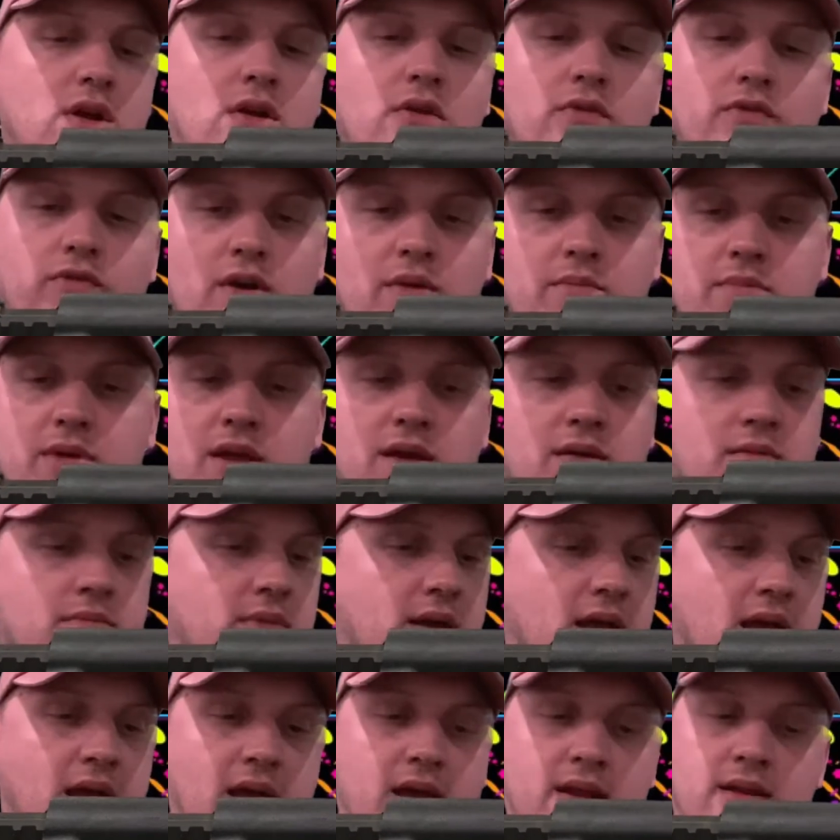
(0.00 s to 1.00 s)
from
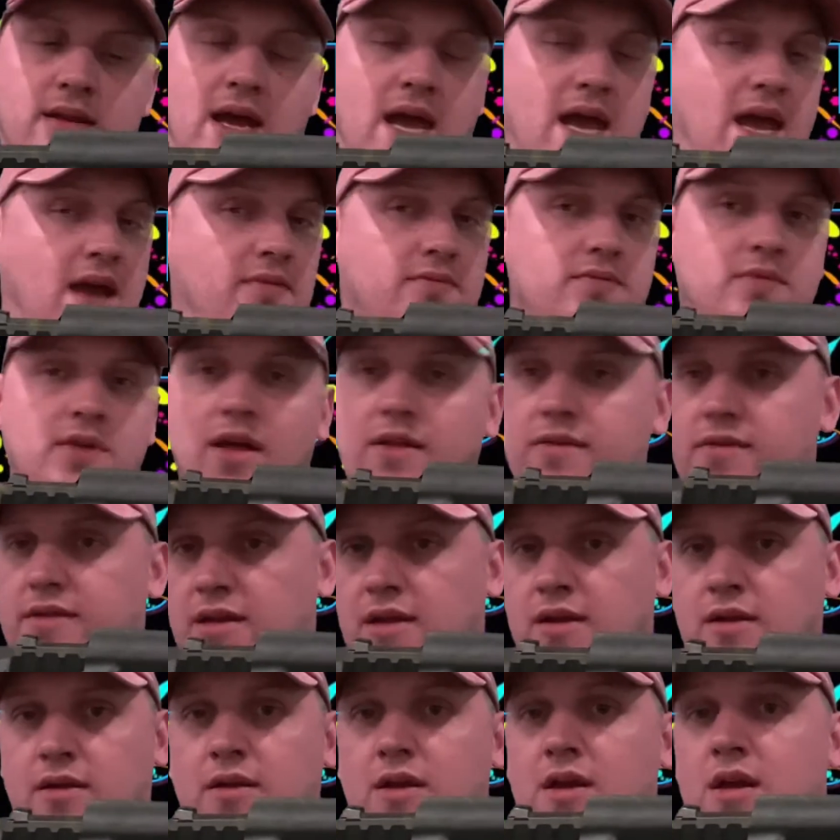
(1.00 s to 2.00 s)
him, and I have
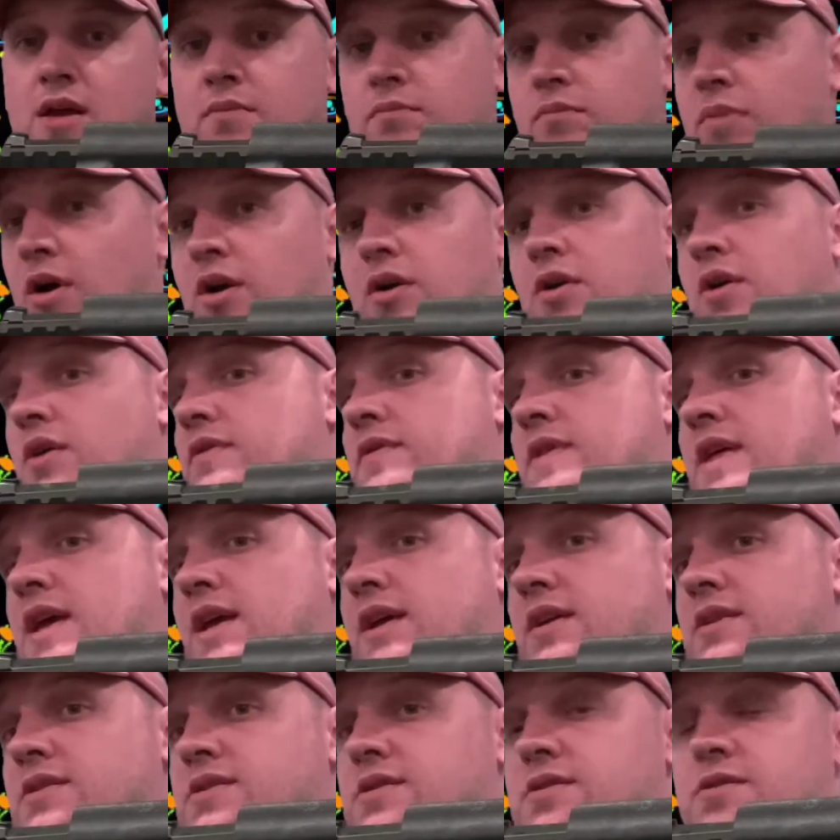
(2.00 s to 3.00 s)
nothing but good
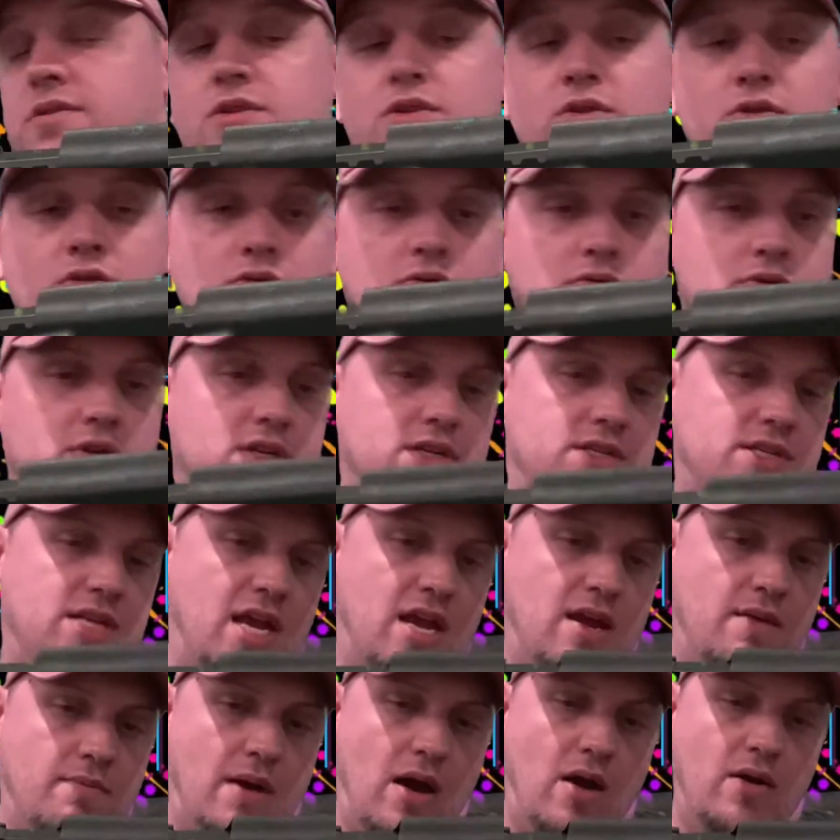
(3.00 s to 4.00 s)
things to, to
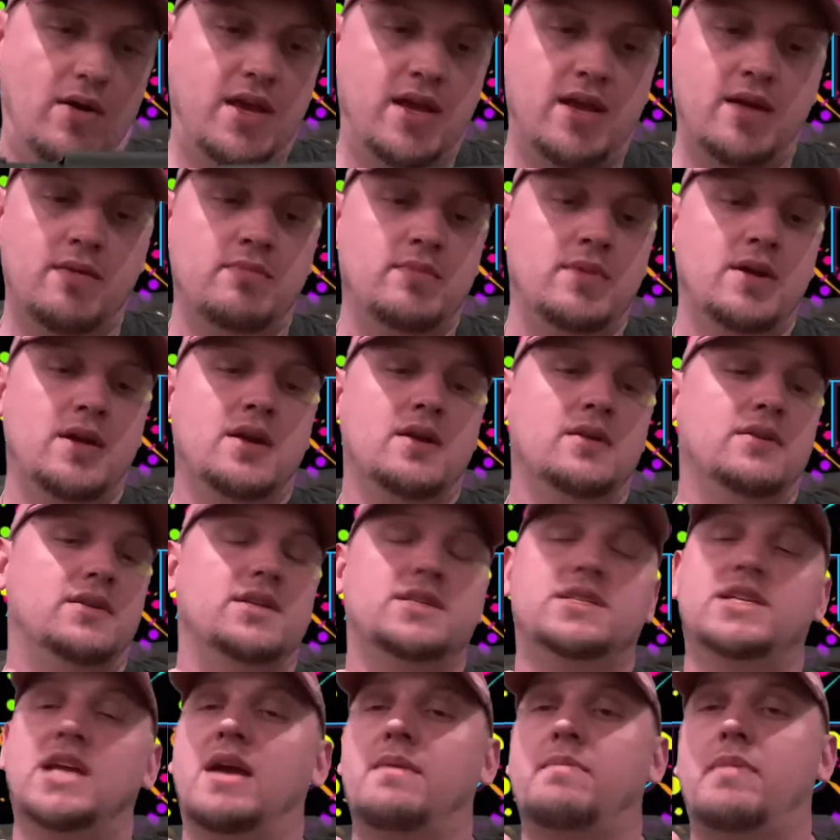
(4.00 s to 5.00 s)
say about him, to
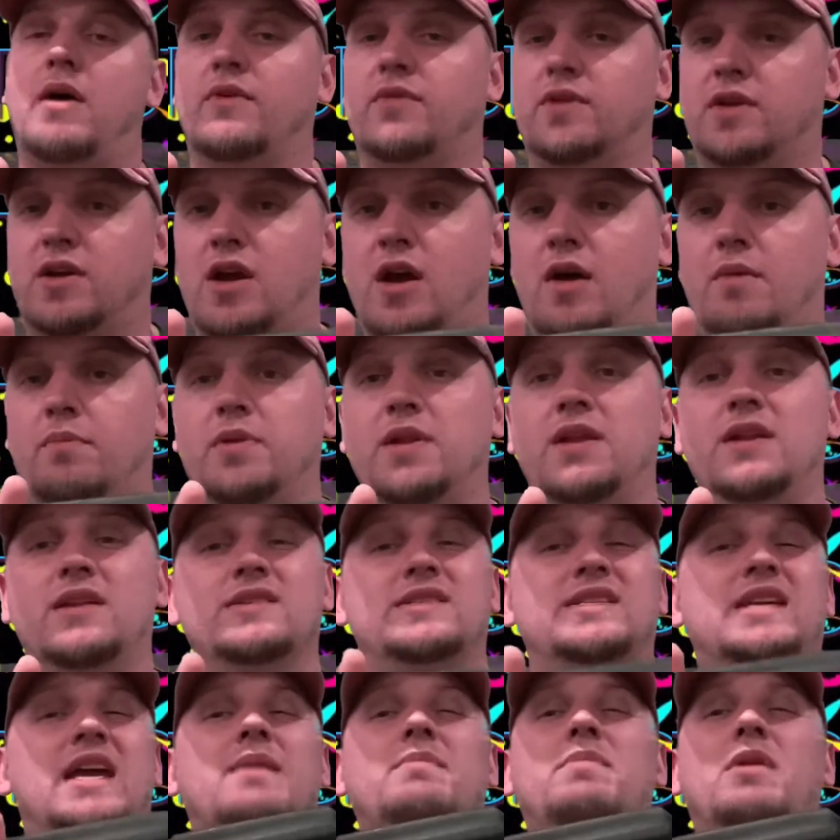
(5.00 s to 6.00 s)
say about the company, to
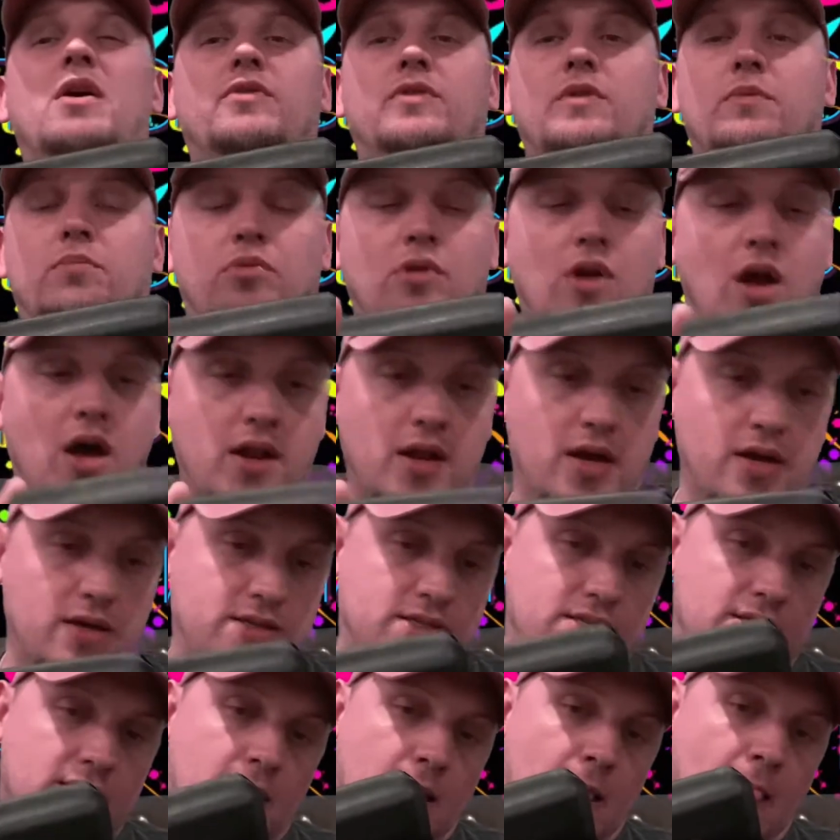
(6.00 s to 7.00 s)
say about the
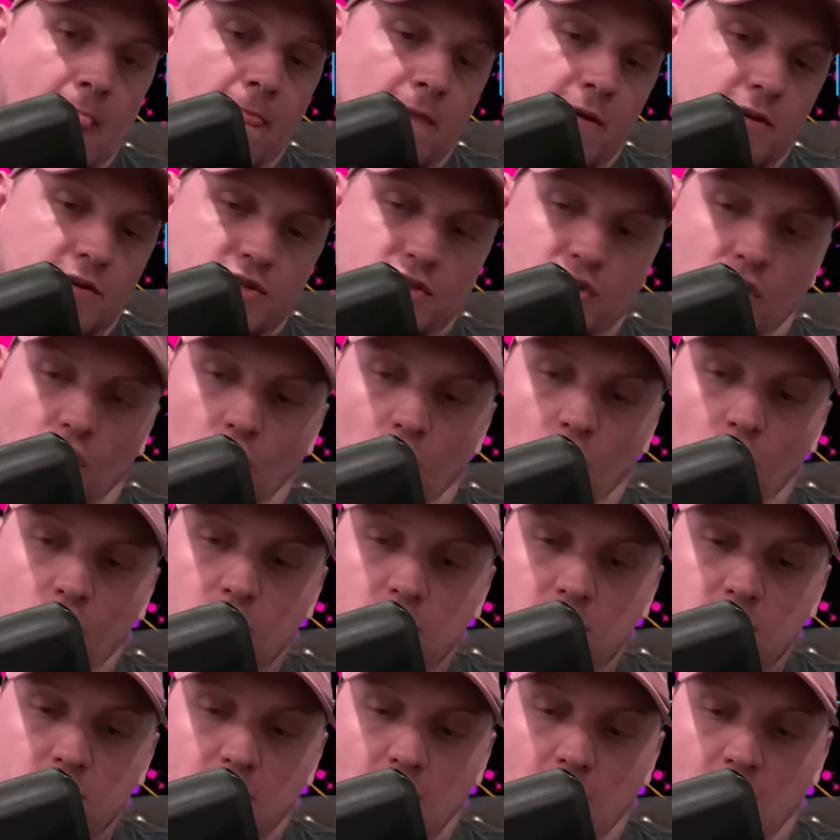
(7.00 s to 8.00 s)
products. So
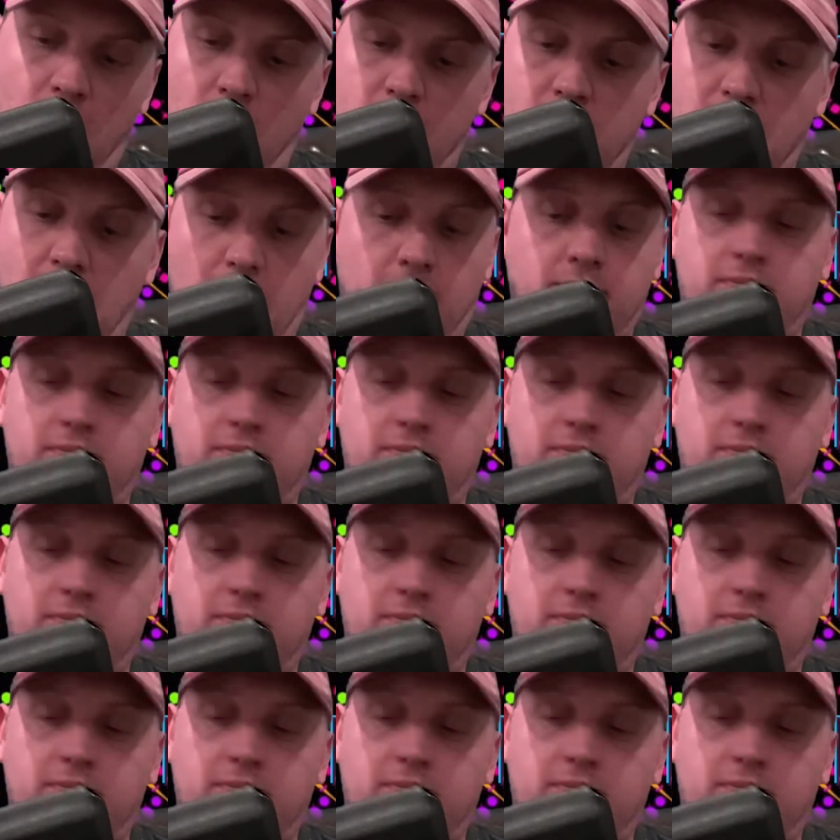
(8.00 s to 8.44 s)
uh, yeah,